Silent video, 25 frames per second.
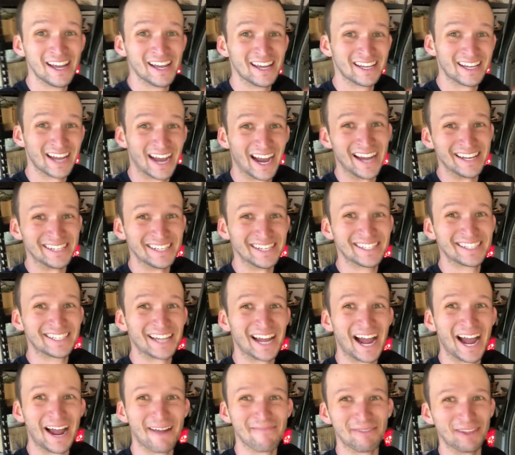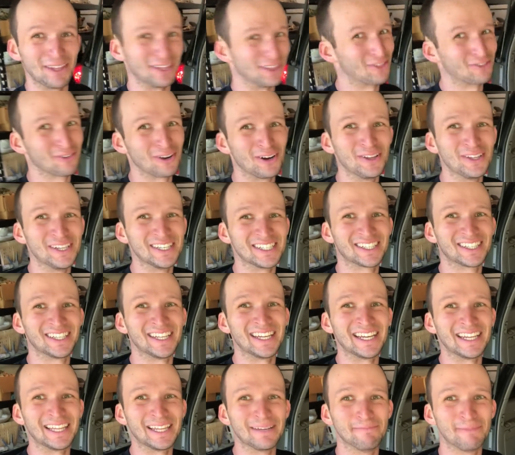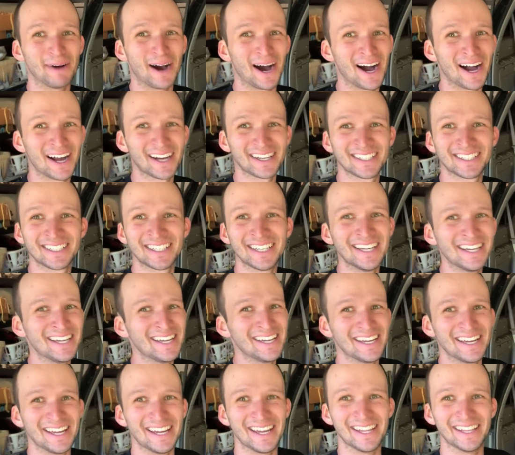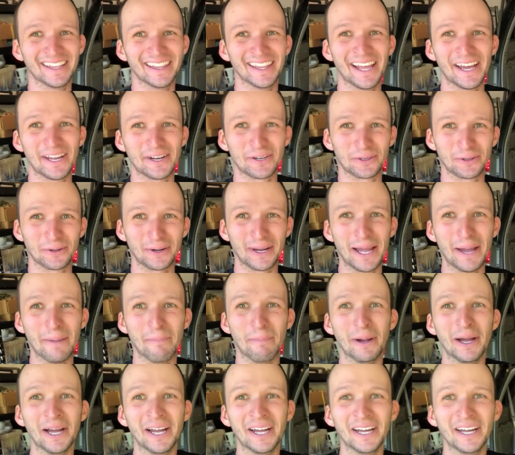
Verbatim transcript: guys, it's time to throw this thing in the box and let her rip.